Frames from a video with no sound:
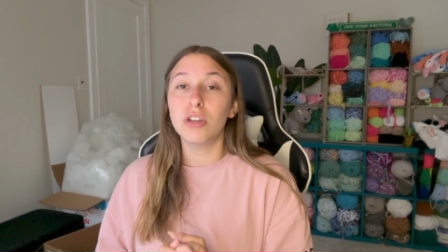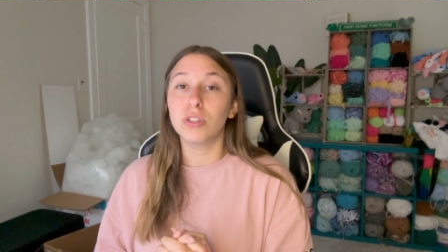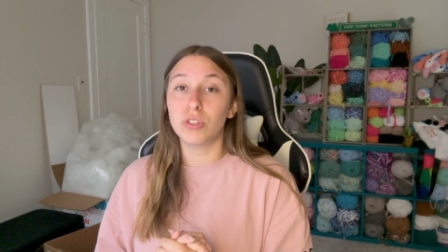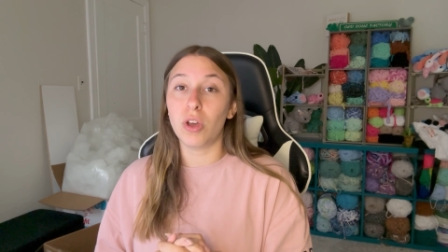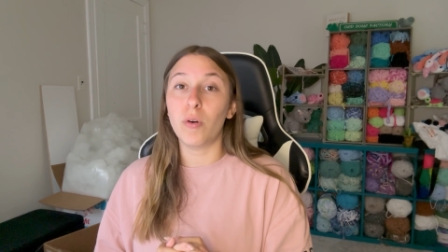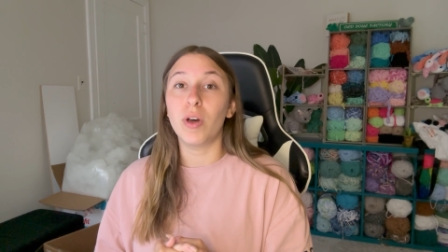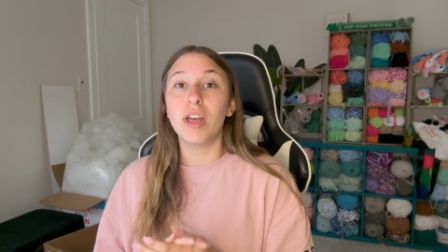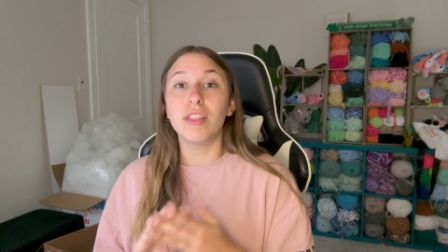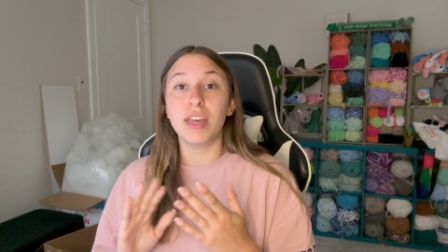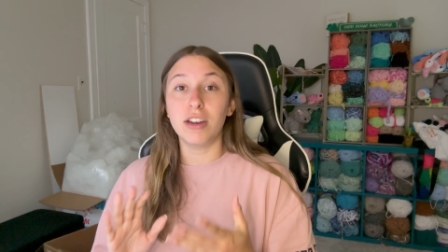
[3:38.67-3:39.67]
So
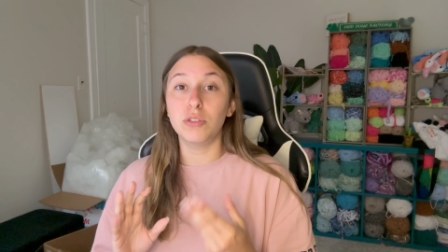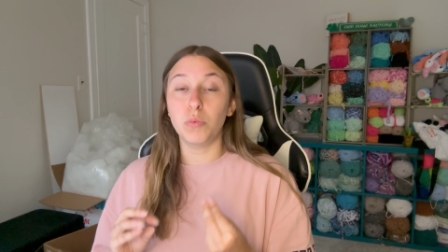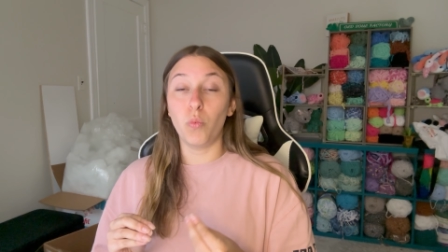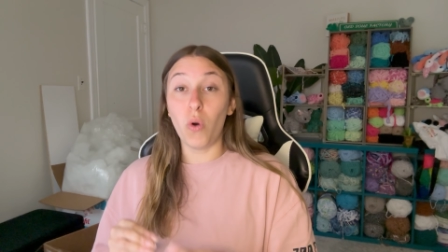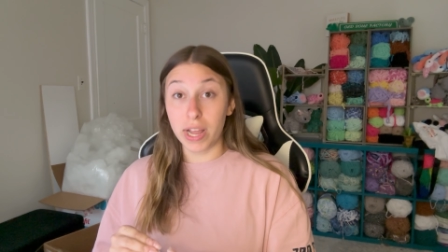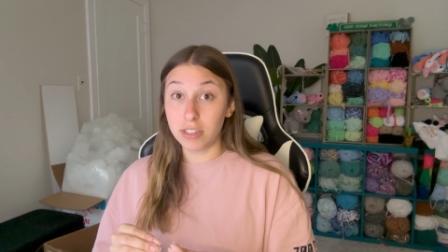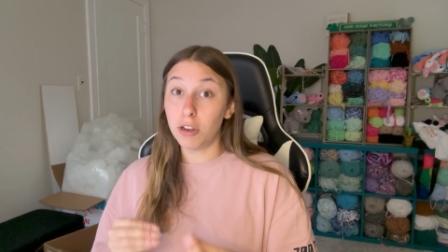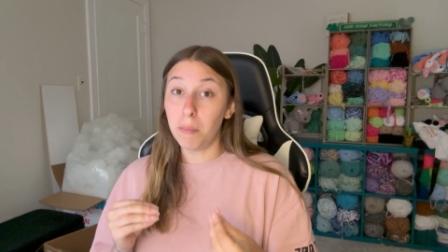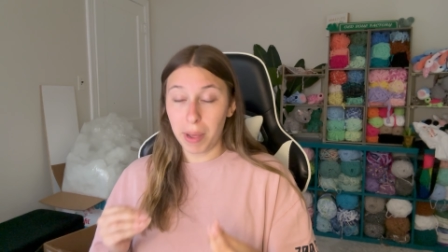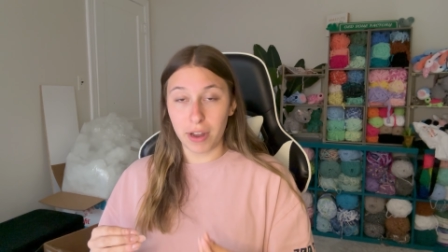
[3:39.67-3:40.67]
that is what
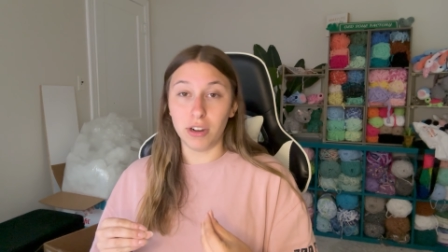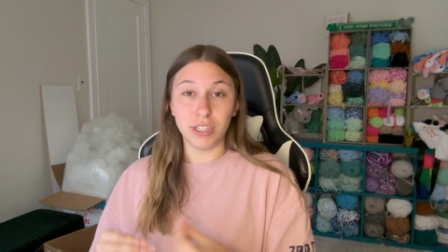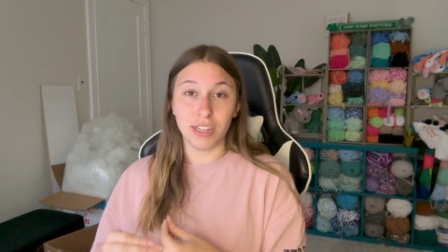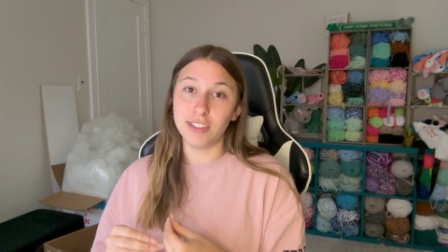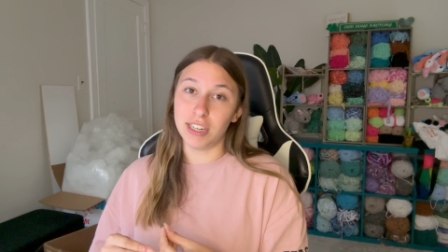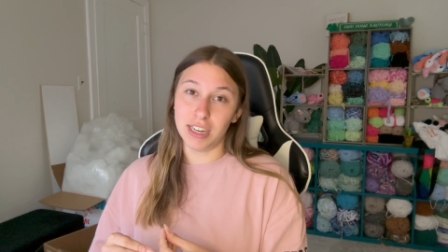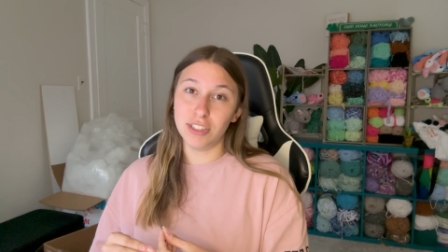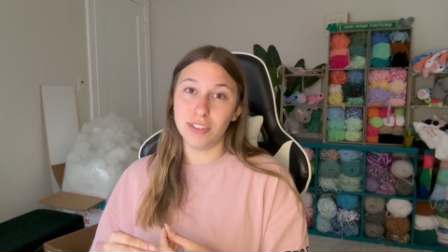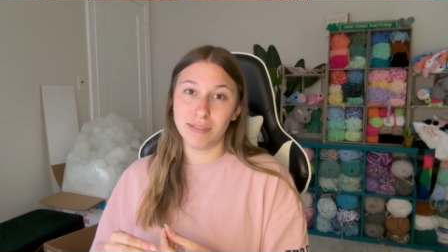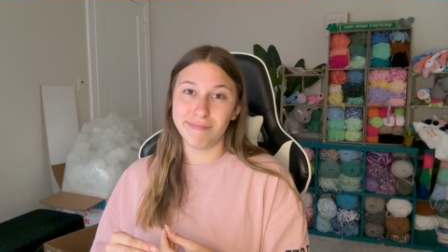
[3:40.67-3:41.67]
pattern testing
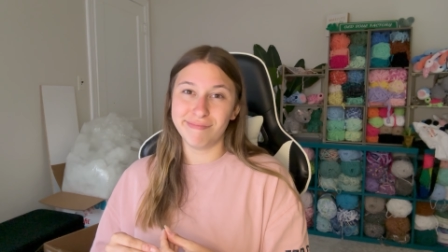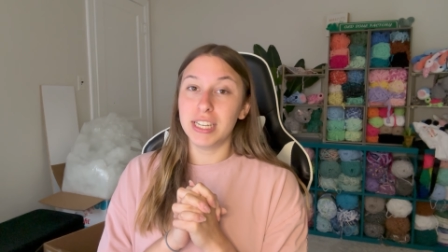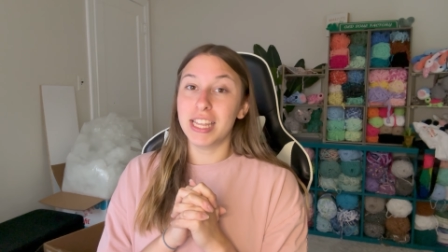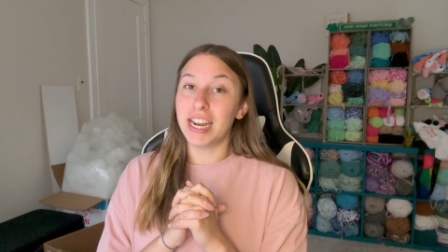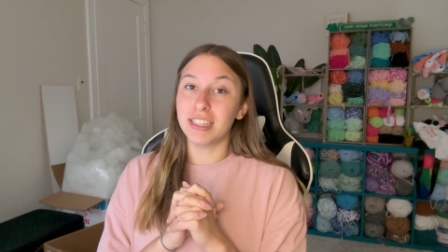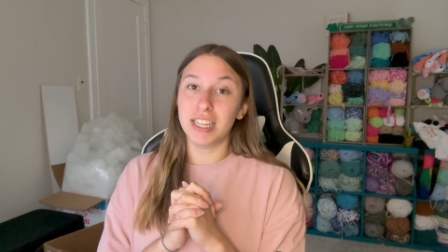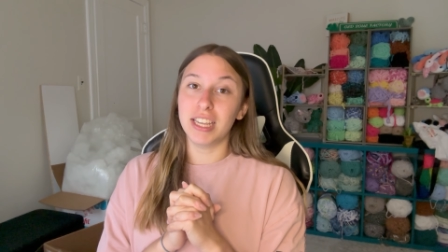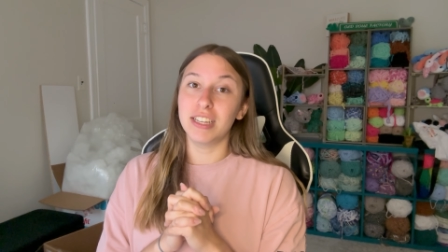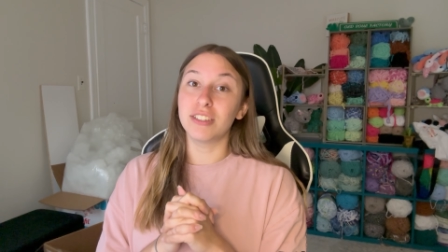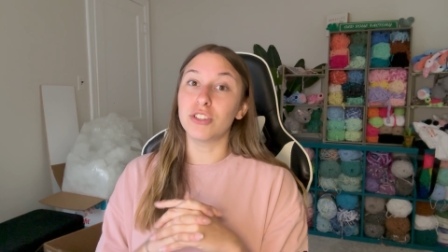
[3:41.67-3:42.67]
is the next
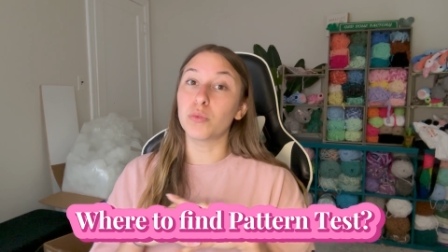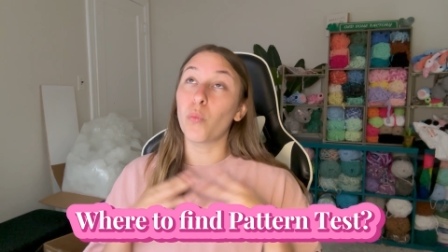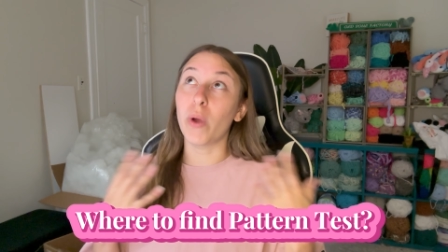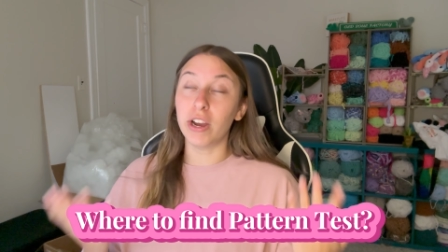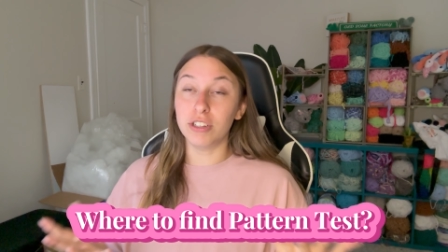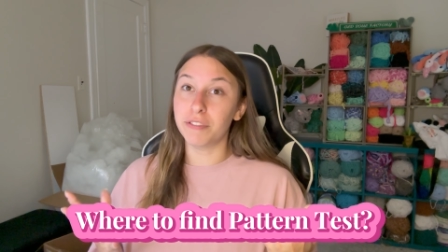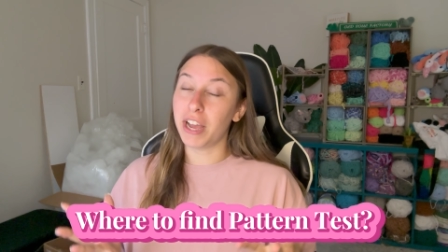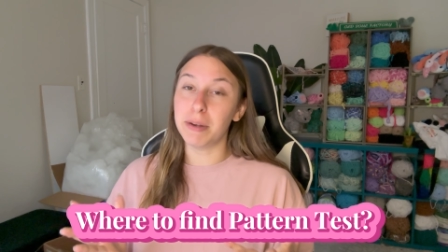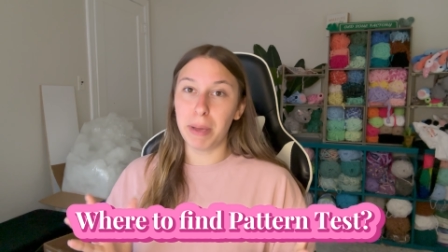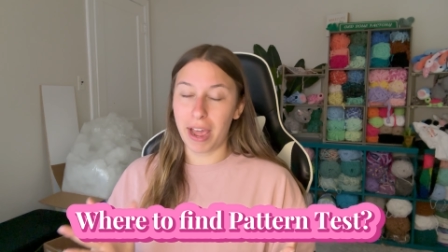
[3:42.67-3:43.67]
thing is, is where to
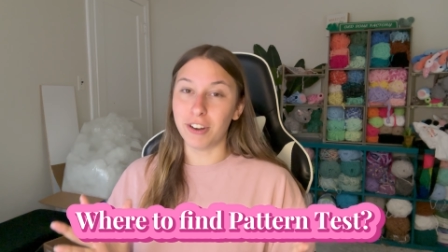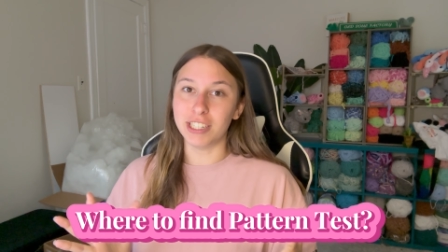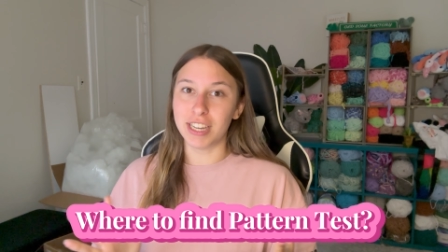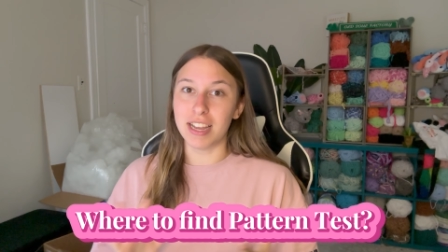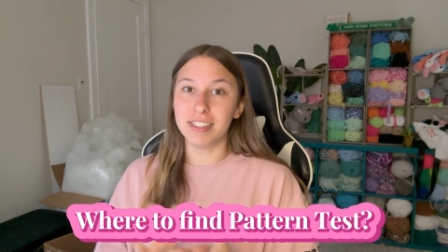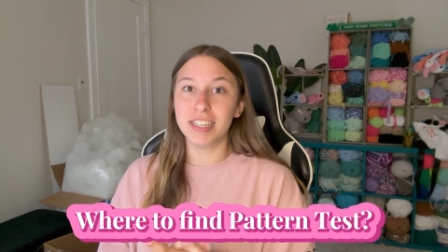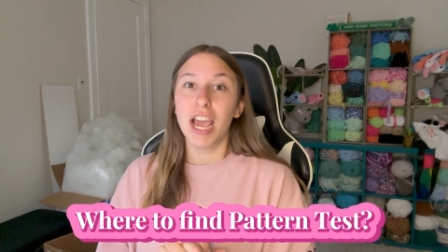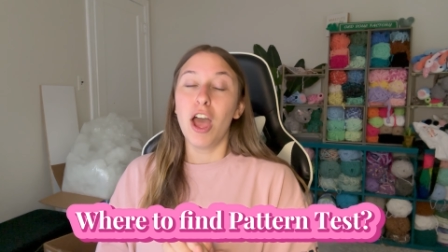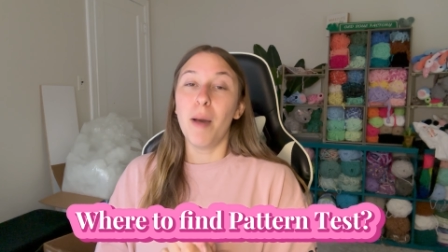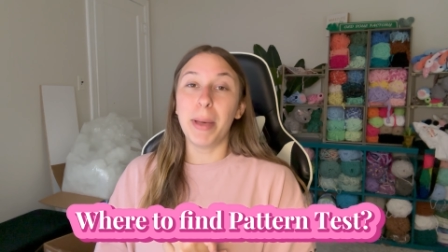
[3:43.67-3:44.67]
find pattern tests.
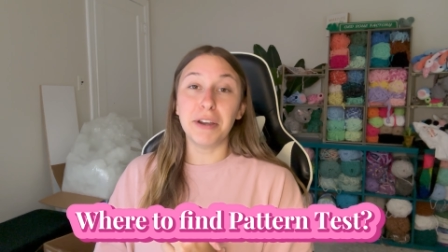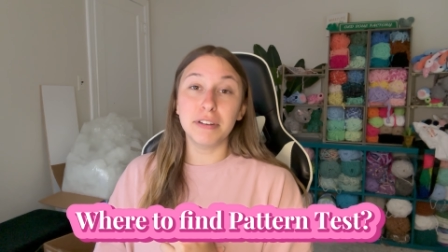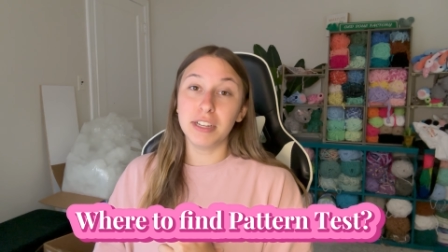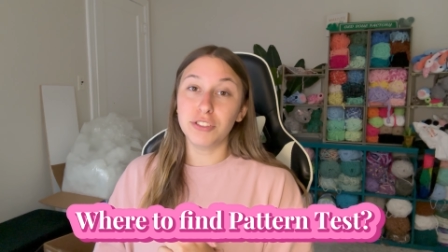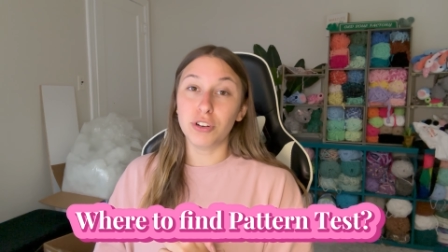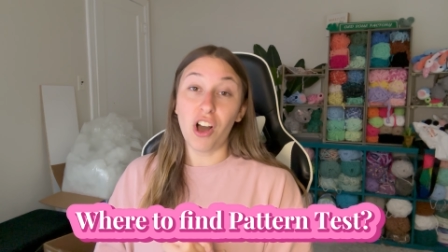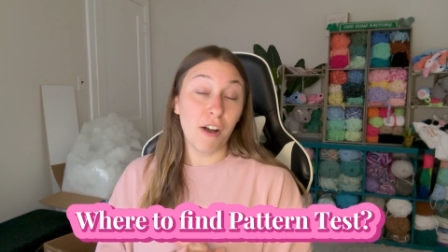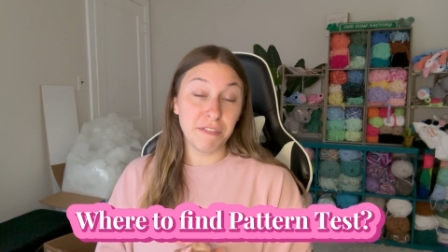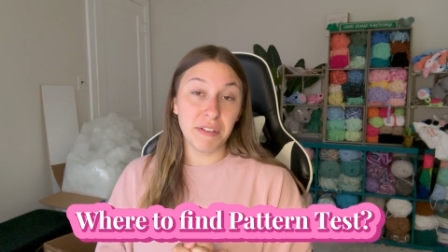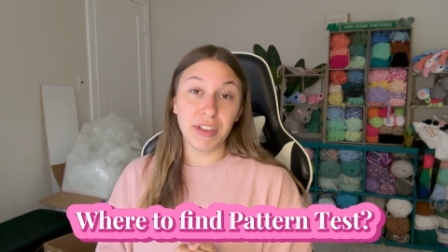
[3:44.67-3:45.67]
Pattern tests are
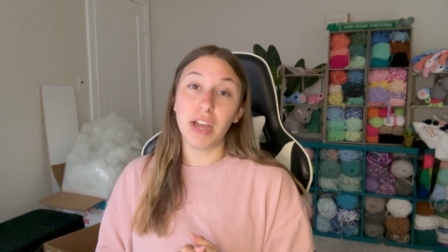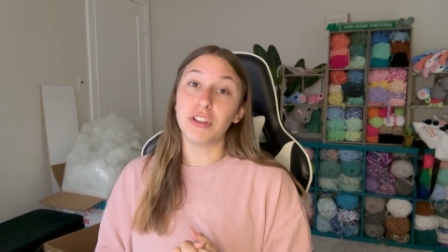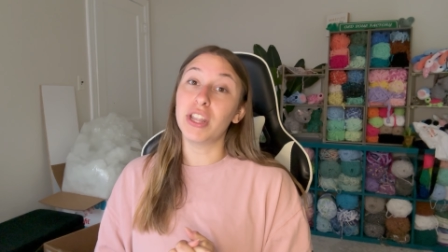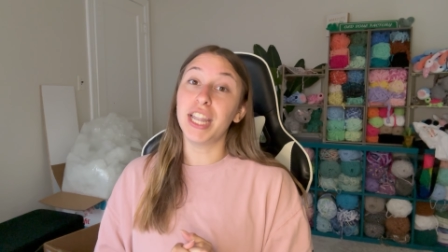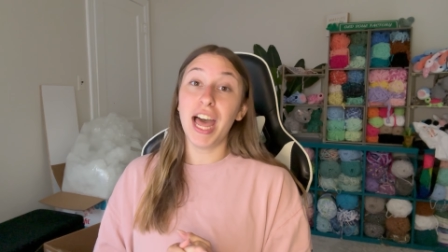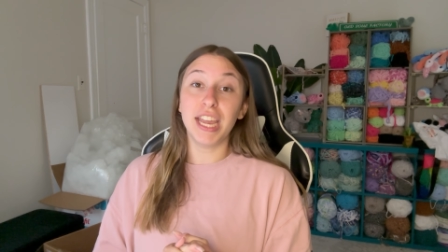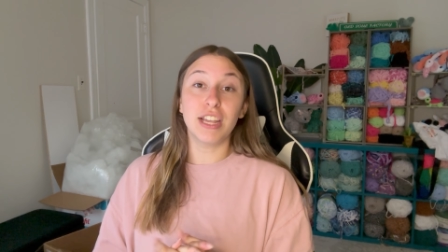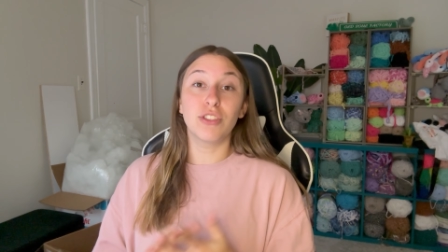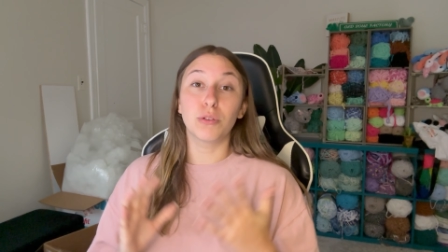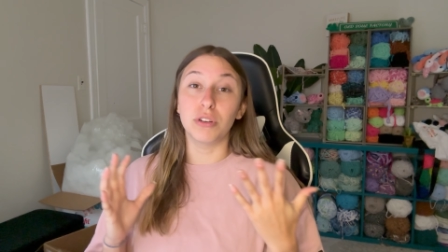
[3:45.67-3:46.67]
often found online
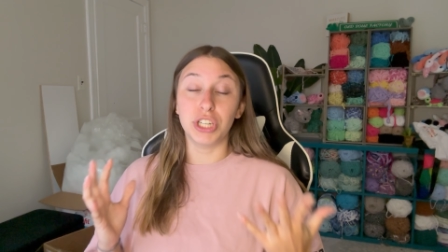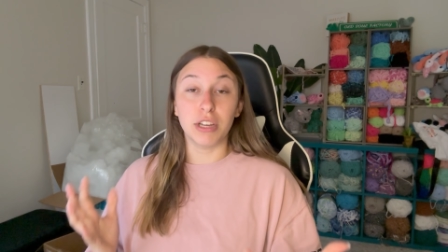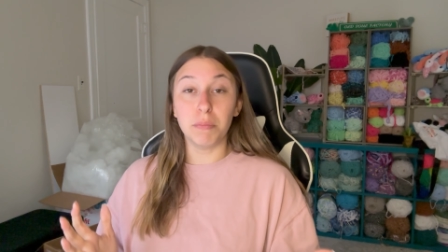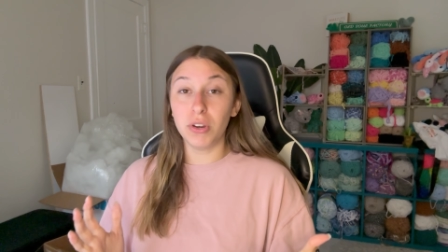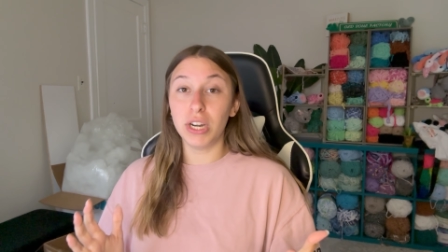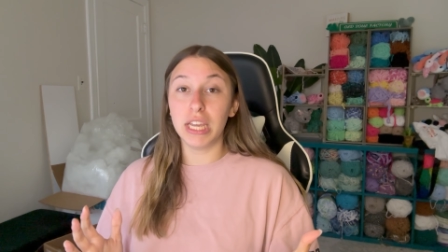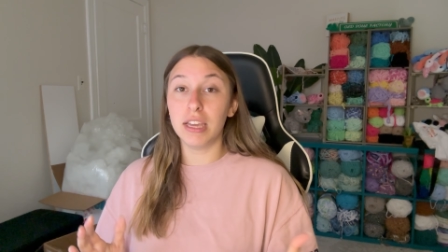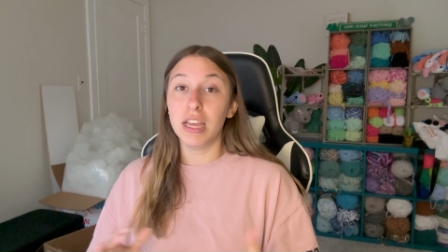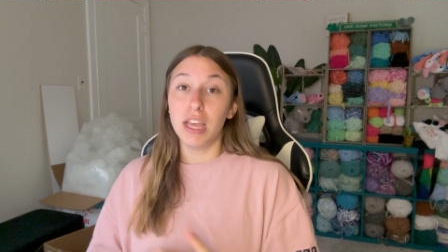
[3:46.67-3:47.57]
in the crochet community,